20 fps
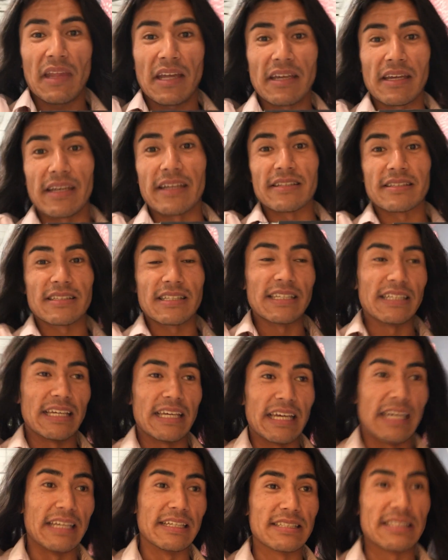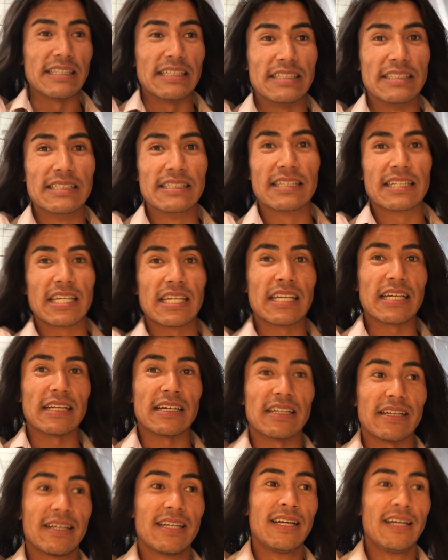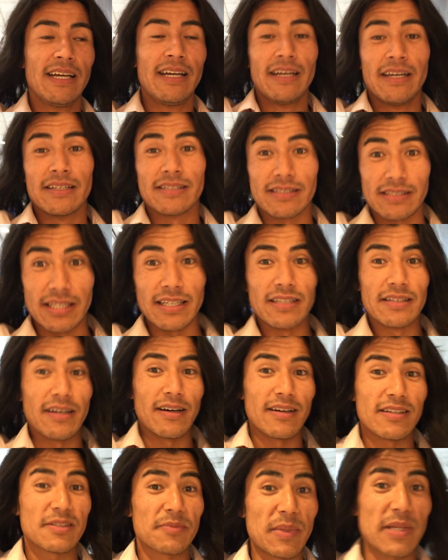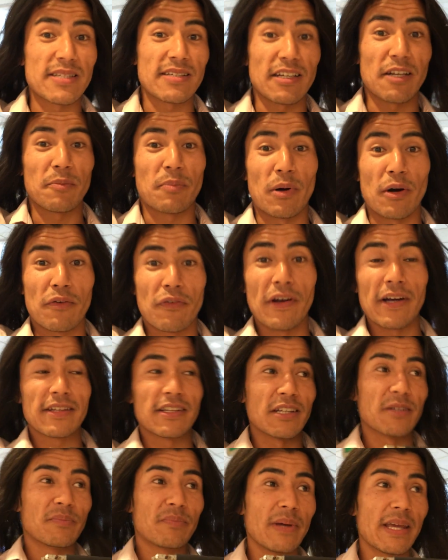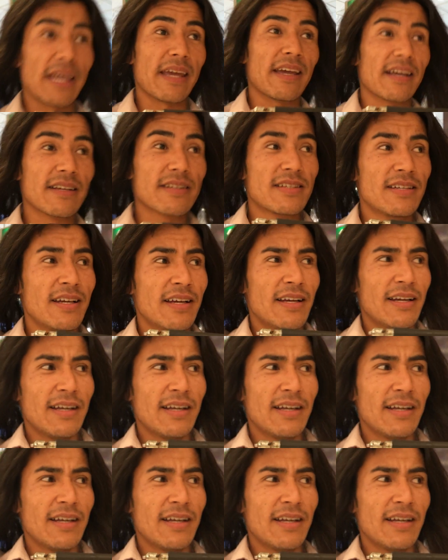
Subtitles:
Essenes, Siddhas, basically perfected beings,